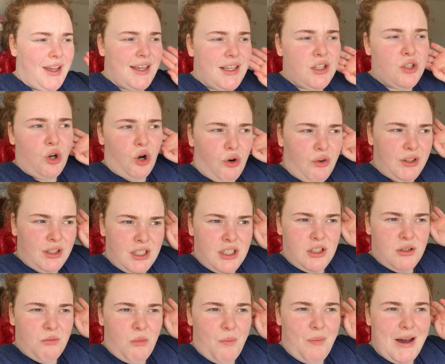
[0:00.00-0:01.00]
it is currently
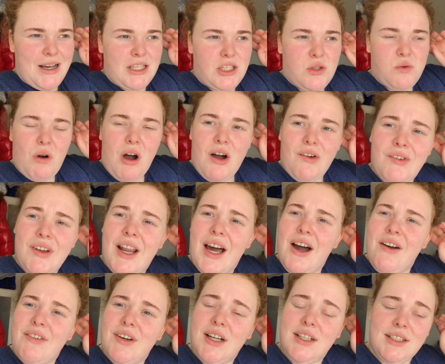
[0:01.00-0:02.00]
summer past 12 and I
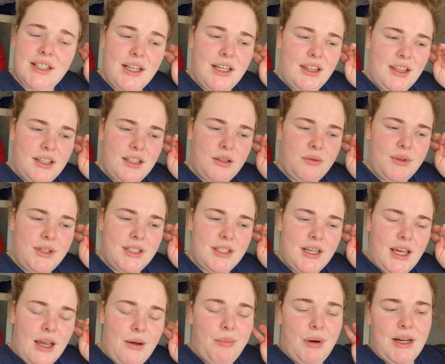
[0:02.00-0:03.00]
haven't had anything to eat
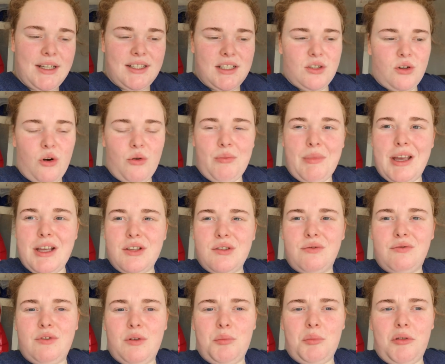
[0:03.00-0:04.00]
today, but I did go and make
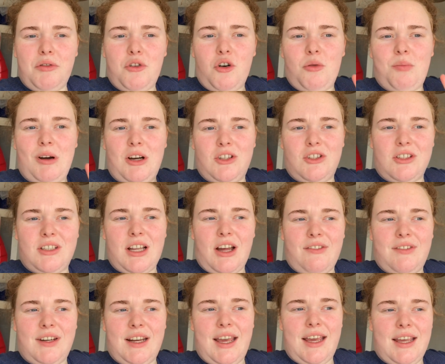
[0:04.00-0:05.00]
something before, but I just
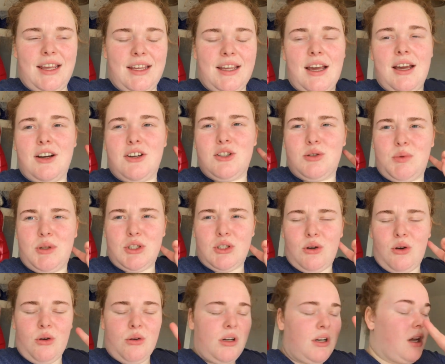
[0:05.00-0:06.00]
haven't ate it yet because I went
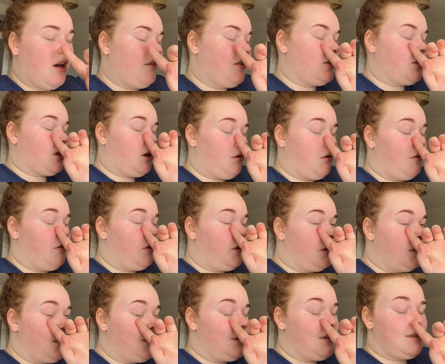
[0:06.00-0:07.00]
to go and have a shower
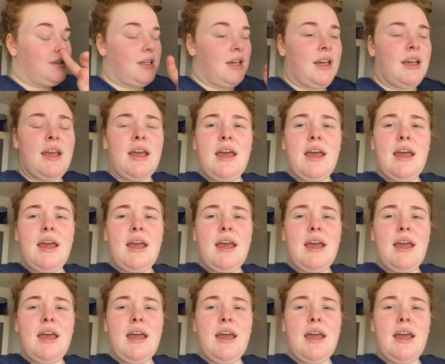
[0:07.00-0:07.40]
first.